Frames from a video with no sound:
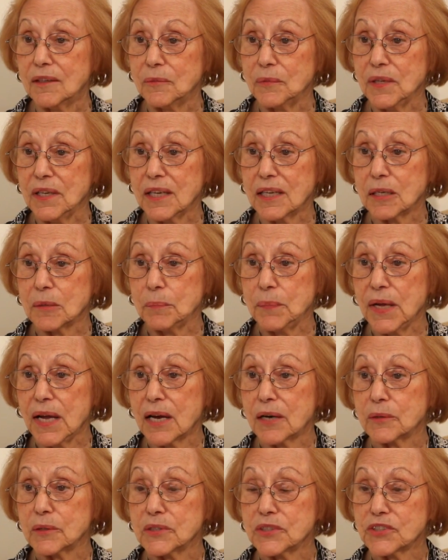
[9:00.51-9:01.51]
We had a
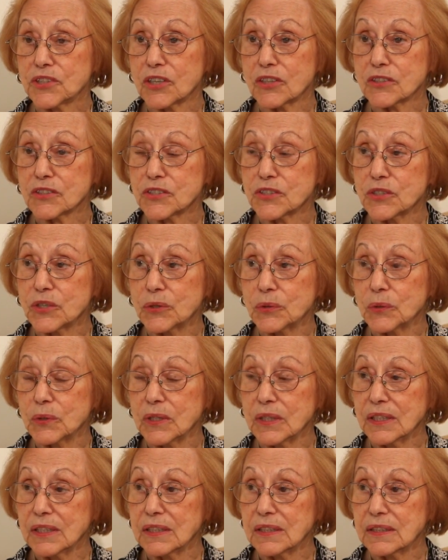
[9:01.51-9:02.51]
parish also
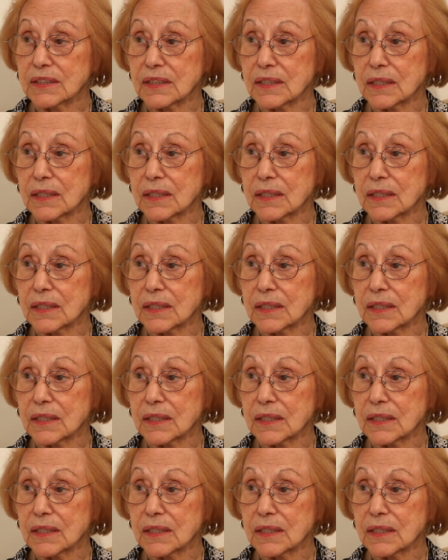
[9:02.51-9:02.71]
at